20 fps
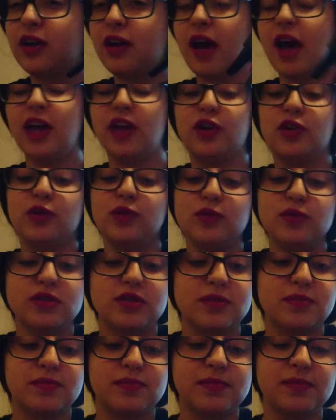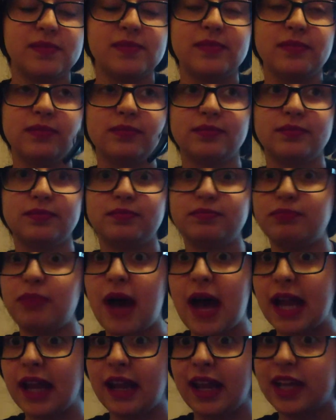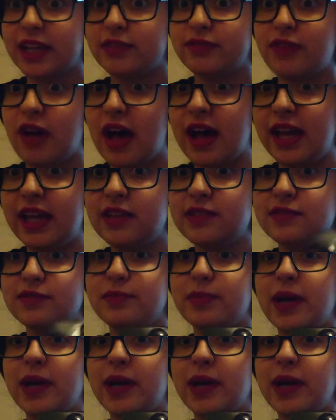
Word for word: I, I could buy like five,